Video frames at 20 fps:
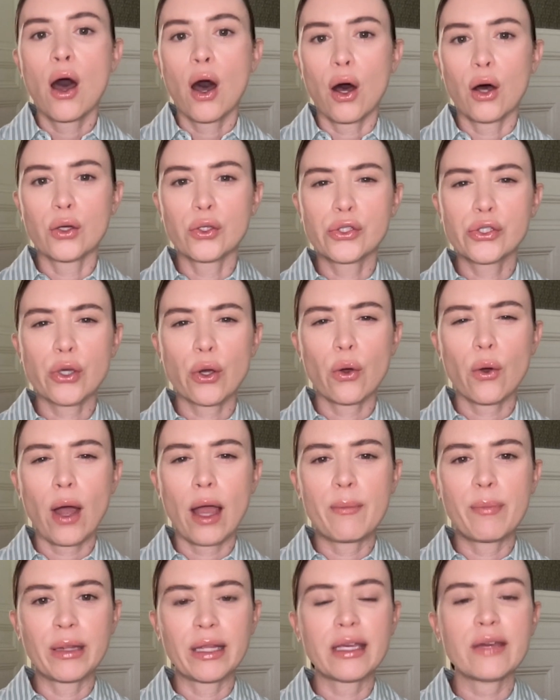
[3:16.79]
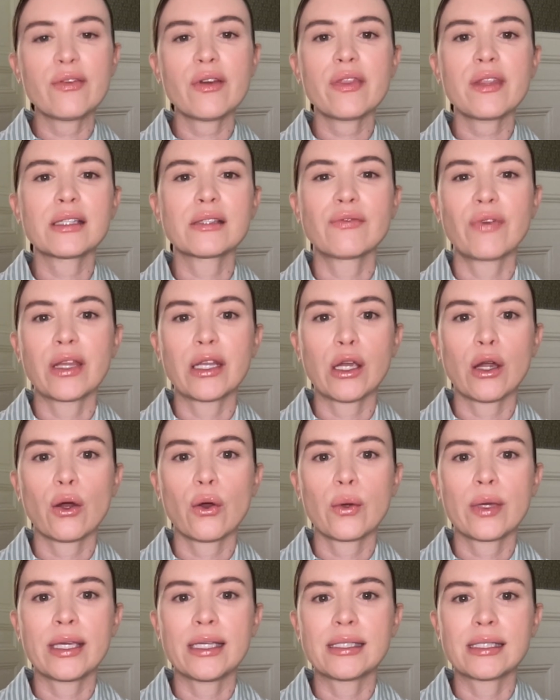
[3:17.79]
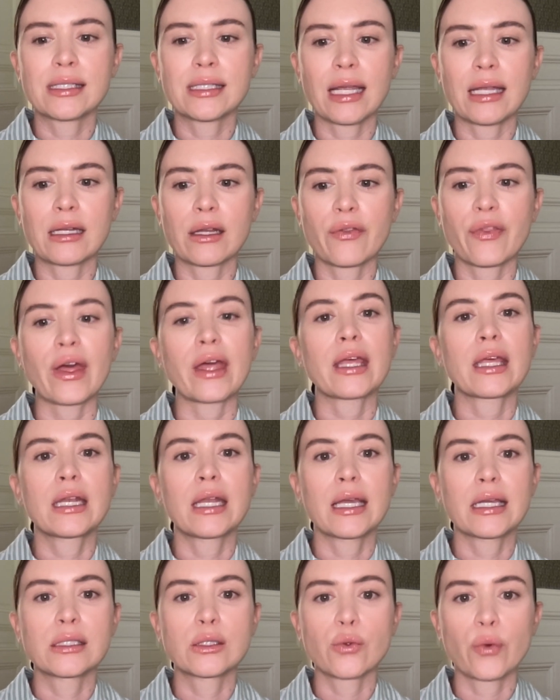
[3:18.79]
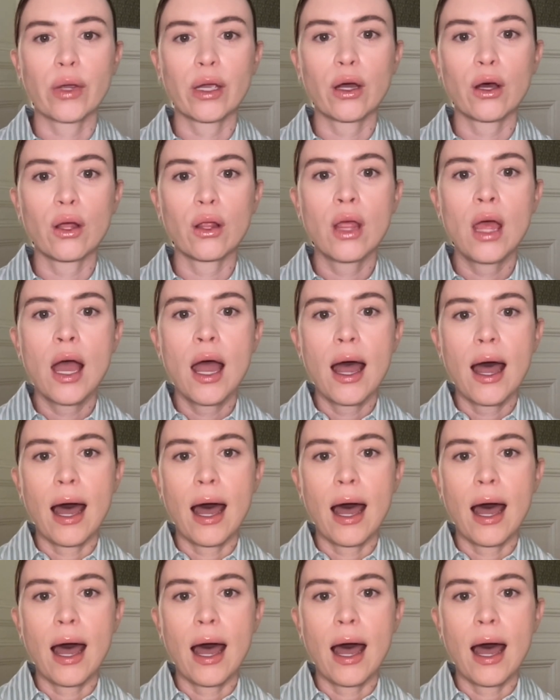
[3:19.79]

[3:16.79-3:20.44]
Also, I believe in this video, he stated that in Israel,